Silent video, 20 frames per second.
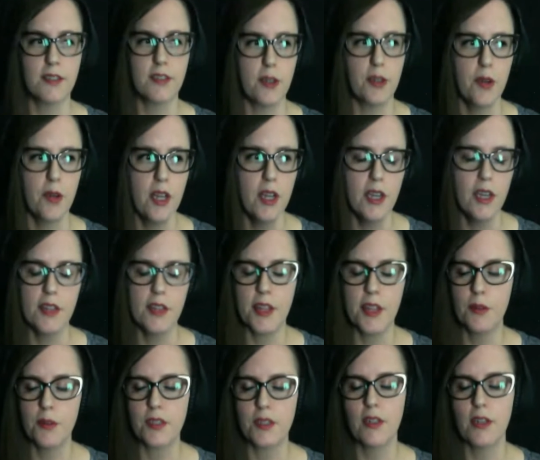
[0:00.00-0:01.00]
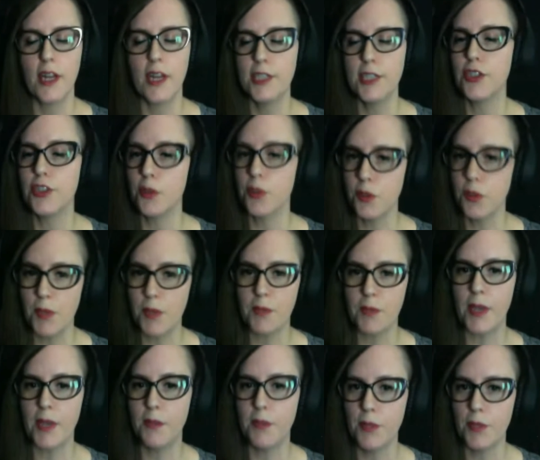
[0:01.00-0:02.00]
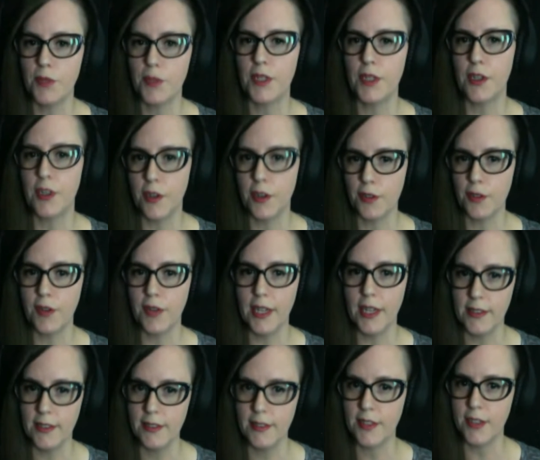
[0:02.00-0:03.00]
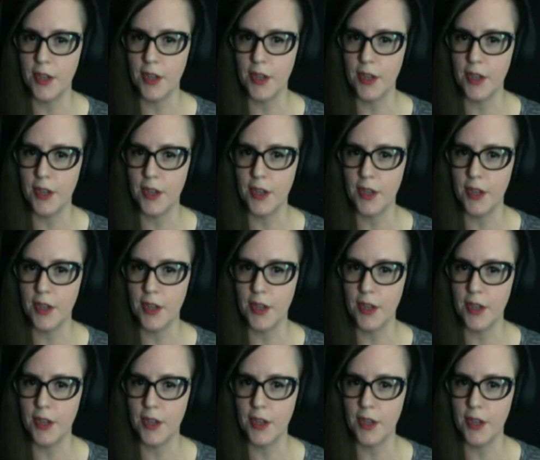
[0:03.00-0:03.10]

So there was a lot of jokes being made between her and her friends,